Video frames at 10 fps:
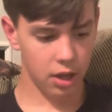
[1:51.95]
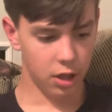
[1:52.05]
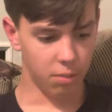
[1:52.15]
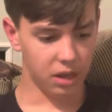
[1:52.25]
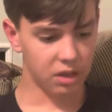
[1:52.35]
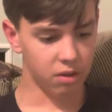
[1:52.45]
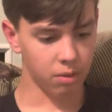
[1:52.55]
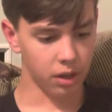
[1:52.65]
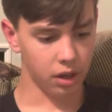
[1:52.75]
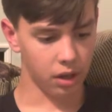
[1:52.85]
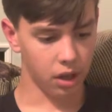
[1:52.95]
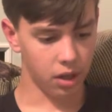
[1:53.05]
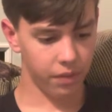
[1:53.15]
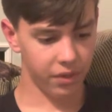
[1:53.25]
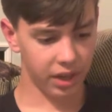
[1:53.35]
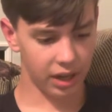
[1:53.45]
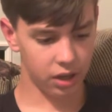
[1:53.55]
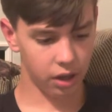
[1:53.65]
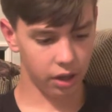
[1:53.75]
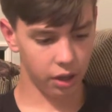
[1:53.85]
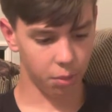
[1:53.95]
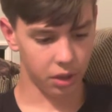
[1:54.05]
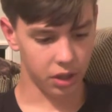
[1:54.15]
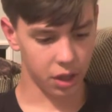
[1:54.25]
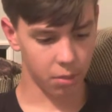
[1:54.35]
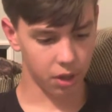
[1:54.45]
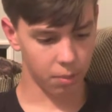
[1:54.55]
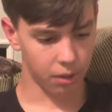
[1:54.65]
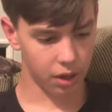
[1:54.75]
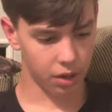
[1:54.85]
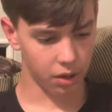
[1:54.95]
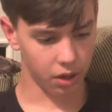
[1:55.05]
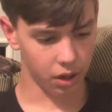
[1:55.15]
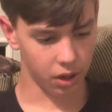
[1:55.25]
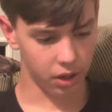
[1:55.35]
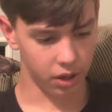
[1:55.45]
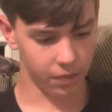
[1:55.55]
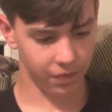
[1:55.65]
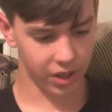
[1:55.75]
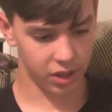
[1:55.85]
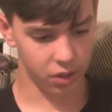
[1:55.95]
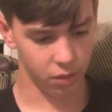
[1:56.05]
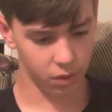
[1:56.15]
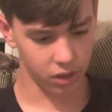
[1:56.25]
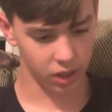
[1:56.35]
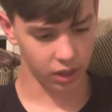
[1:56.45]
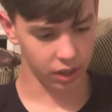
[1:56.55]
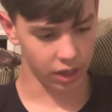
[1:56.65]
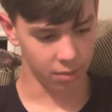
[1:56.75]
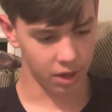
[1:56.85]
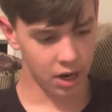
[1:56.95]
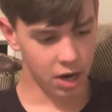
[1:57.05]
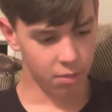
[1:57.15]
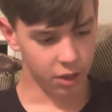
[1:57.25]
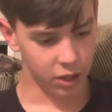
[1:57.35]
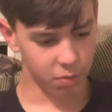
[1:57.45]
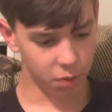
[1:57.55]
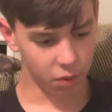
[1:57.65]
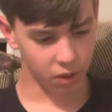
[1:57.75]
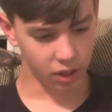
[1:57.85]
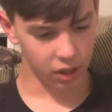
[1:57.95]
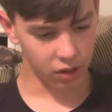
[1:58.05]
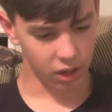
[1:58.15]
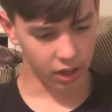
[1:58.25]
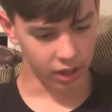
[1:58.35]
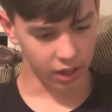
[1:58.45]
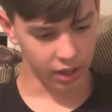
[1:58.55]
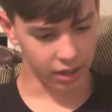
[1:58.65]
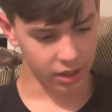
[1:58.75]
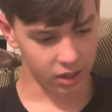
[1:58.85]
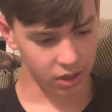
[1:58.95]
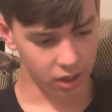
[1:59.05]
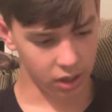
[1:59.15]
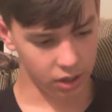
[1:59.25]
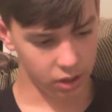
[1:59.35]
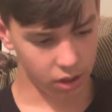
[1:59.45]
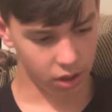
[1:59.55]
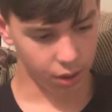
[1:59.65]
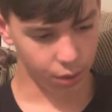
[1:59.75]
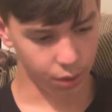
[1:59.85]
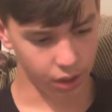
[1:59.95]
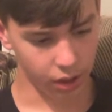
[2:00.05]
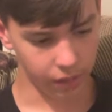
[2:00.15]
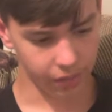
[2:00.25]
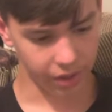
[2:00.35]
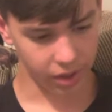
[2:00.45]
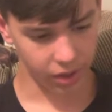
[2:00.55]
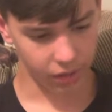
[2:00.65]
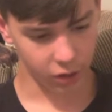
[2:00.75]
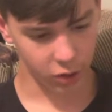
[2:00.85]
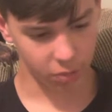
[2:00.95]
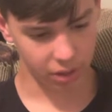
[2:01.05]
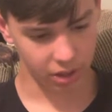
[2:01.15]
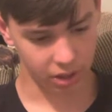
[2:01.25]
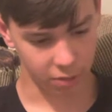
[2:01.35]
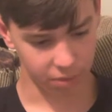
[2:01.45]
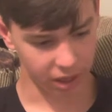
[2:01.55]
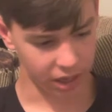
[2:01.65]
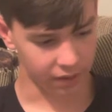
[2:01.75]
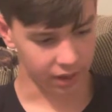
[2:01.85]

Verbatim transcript: The beast from the earth. Then I saw another beast coming up out of the earth. It had two horns like a lamb, but it spoke like a dragon. It exercised all authority of the first beast on its behalf